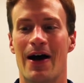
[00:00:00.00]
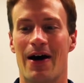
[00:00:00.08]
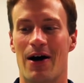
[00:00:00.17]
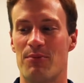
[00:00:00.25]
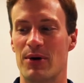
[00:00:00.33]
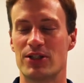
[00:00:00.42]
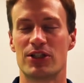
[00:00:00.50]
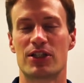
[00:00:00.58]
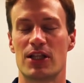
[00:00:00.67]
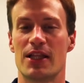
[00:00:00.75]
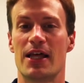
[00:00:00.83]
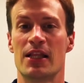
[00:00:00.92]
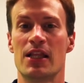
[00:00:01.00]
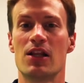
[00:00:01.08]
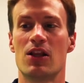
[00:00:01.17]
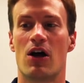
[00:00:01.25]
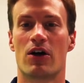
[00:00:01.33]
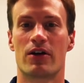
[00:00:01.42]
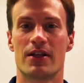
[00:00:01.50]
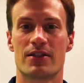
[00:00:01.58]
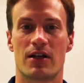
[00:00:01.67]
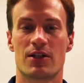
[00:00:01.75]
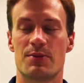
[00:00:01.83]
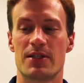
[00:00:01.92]
Uh, but just a, little longer, let's
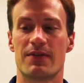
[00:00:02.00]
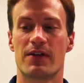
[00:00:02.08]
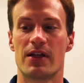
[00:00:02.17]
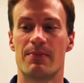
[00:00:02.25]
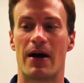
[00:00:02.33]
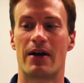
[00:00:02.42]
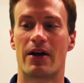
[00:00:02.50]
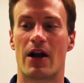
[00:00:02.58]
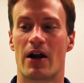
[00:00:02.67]
talk specifically about our